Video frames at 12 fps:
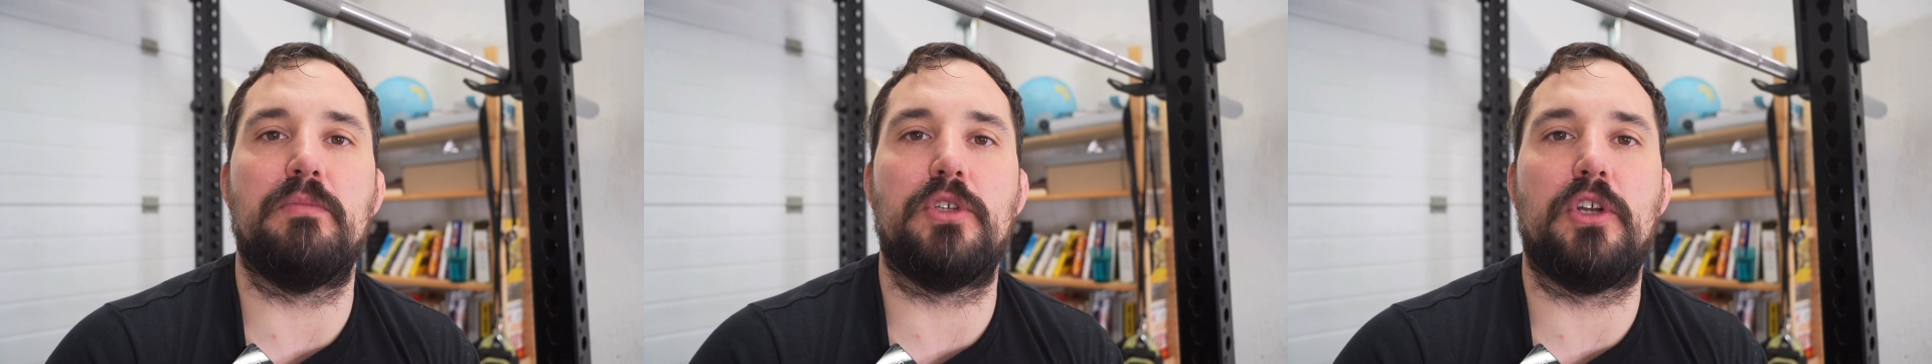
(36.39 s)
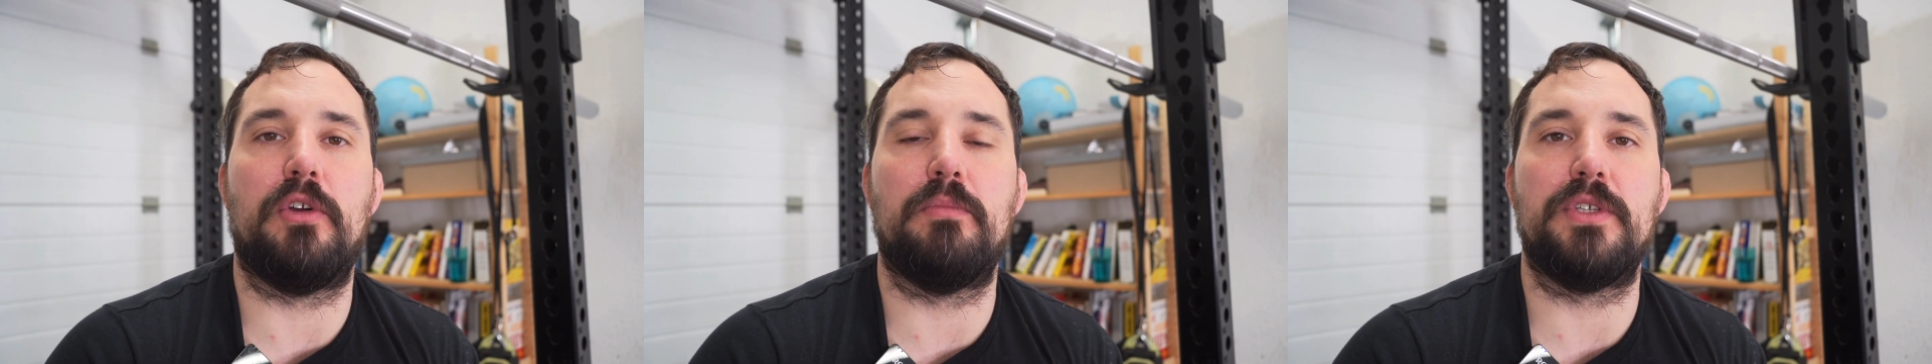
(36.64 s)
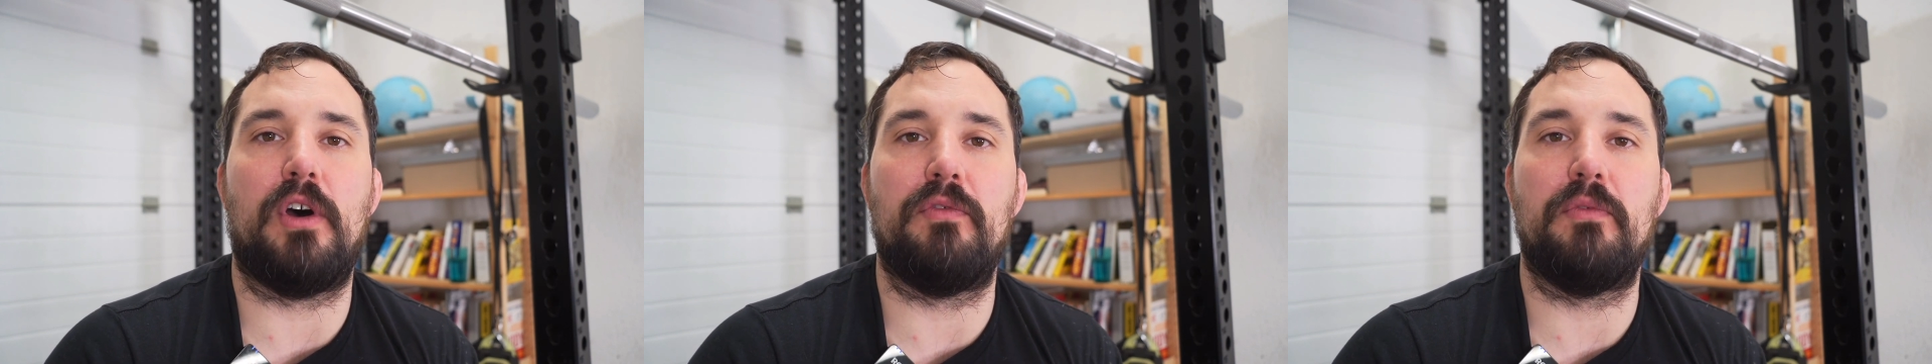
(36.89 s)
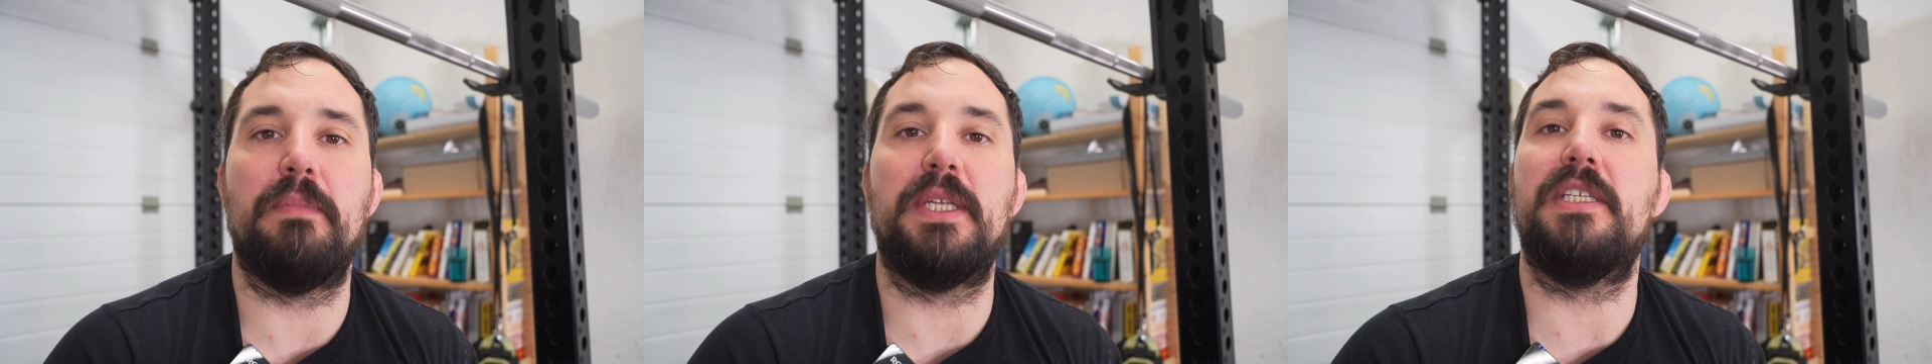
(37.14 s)
in terms
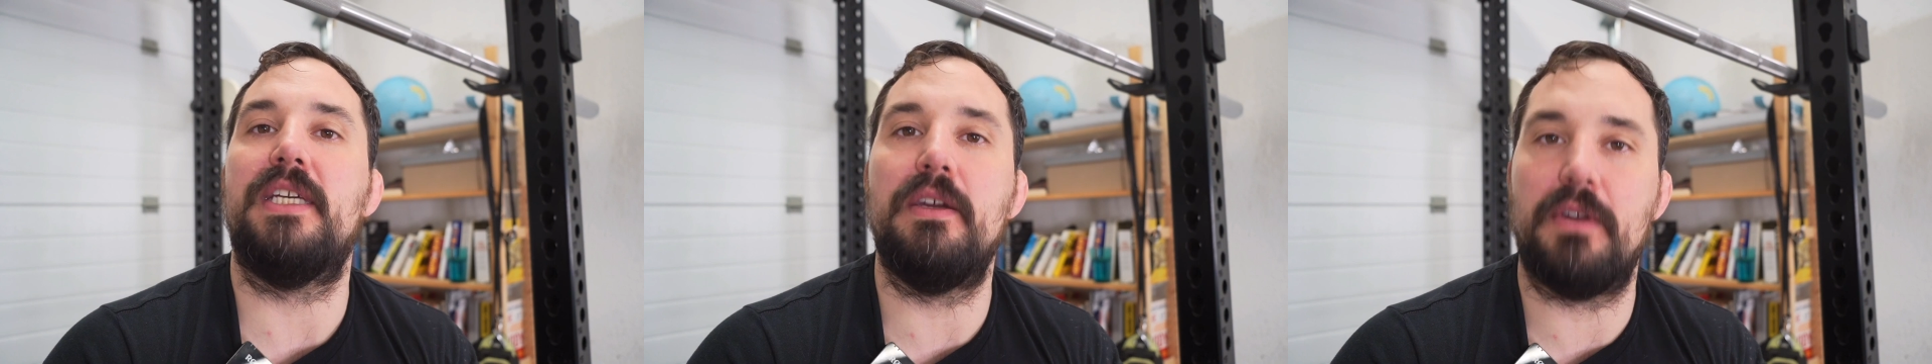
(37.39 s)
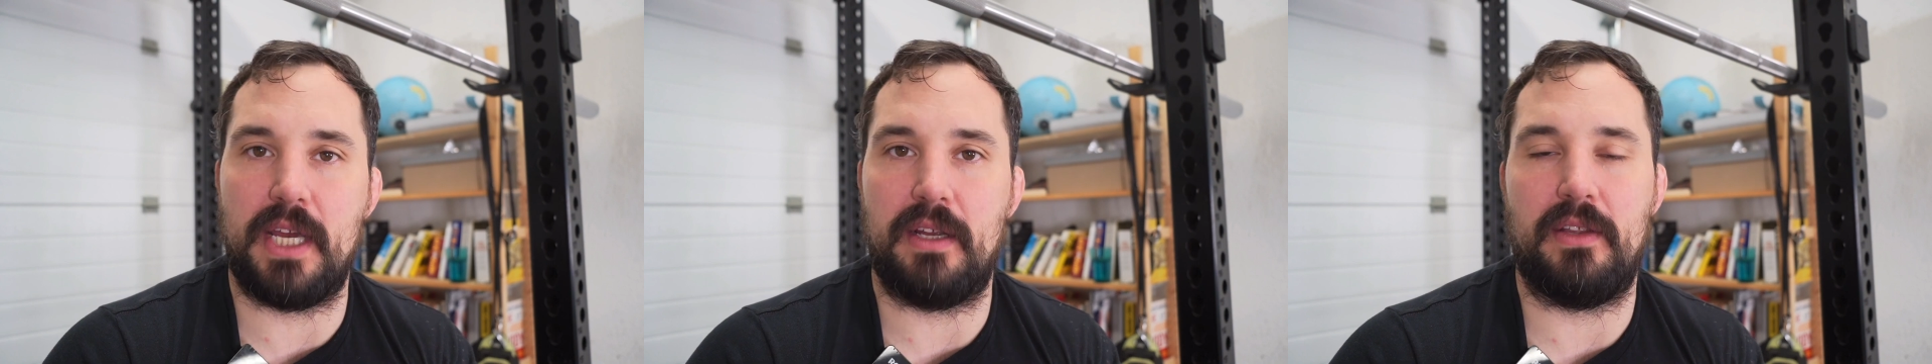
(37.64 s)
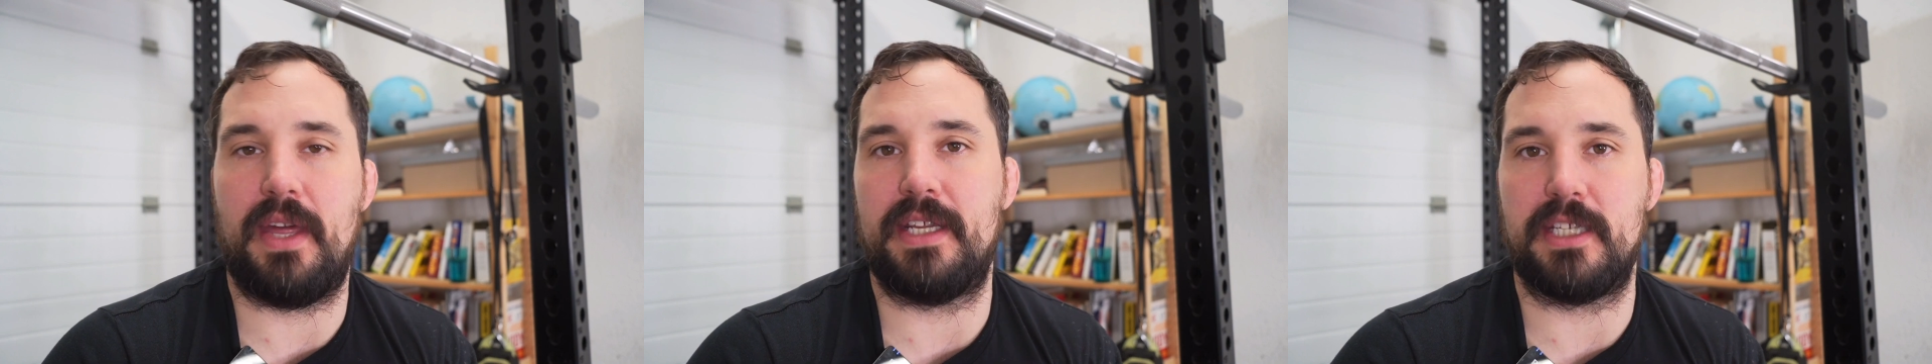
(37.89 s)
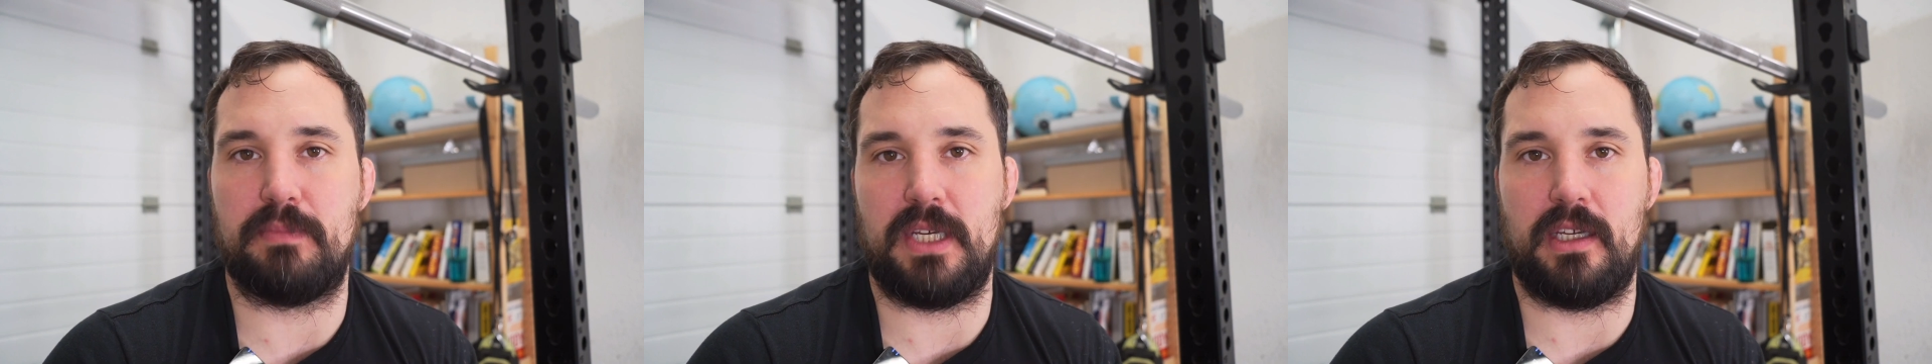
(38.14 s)
of material that
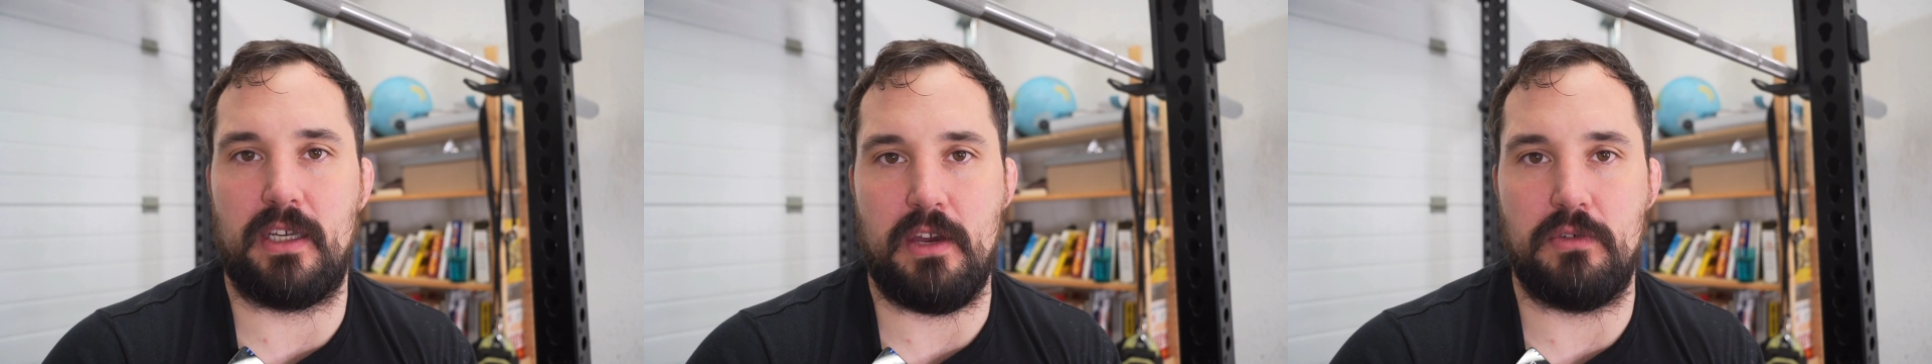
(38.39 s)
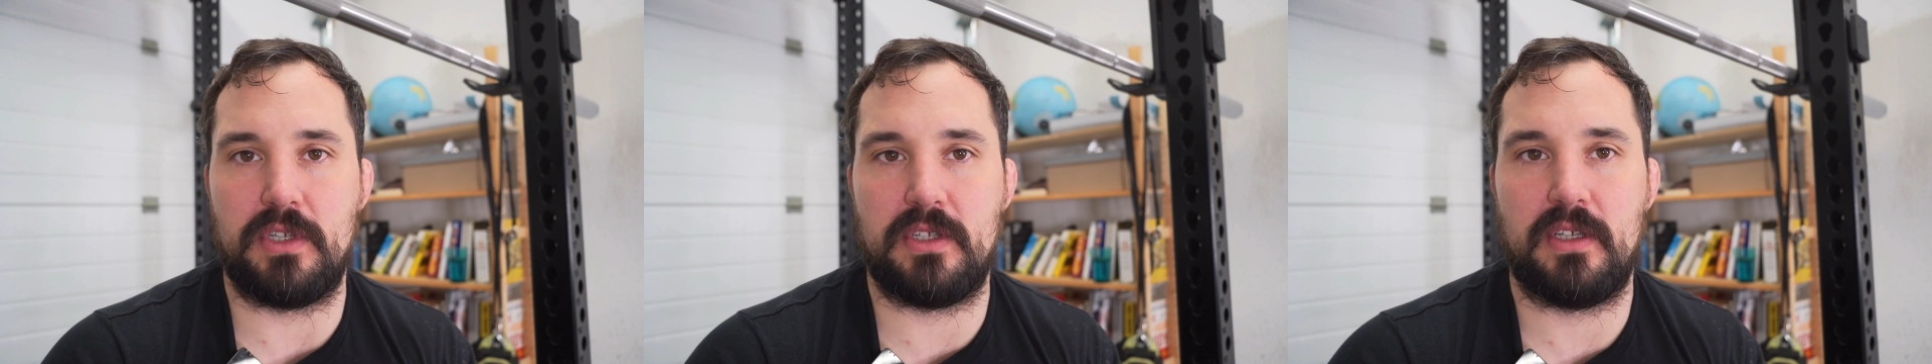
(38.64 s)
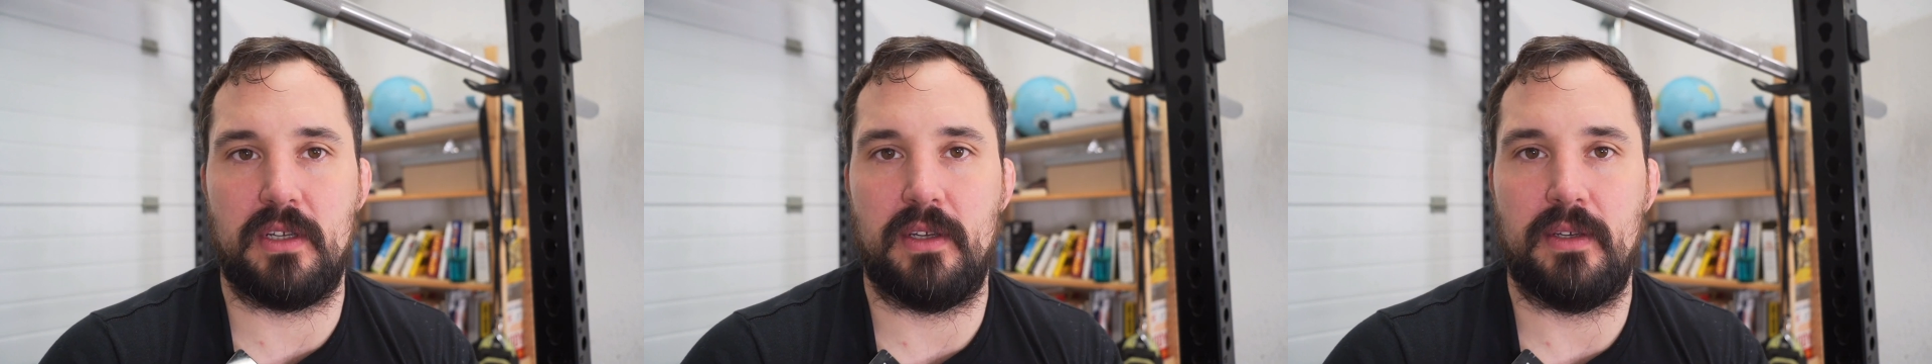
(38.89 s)
is being used.